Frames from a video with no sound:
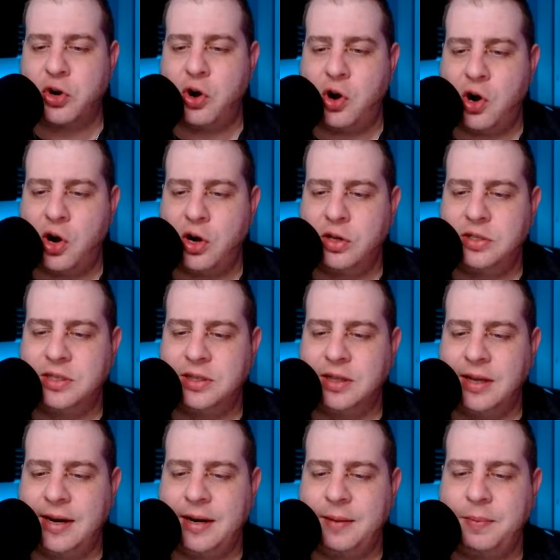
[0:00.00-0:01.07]
Cards
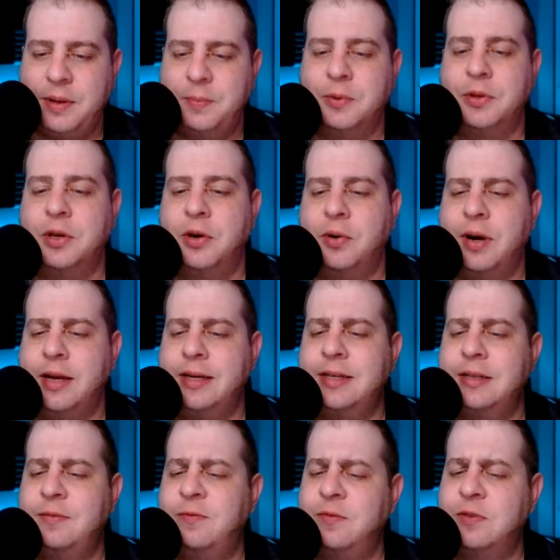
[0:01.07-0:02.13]
letting people know I
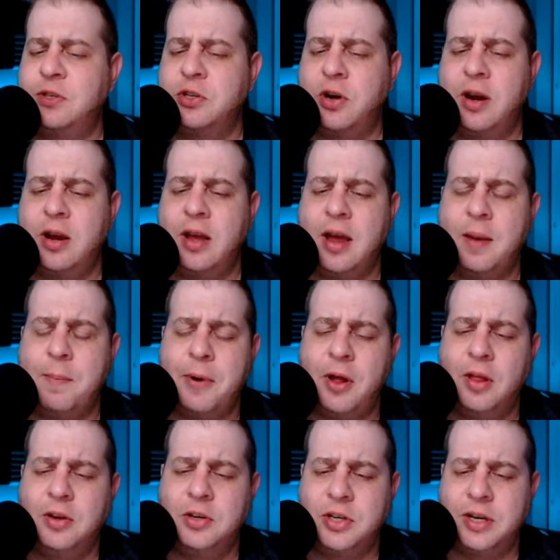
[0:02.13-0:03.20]

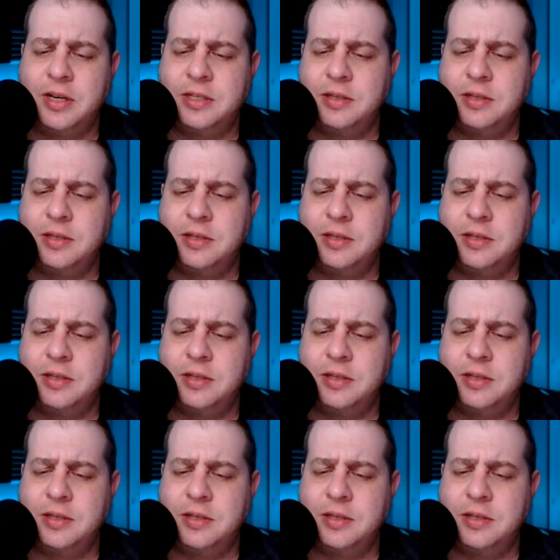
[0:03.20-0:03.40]
apologize.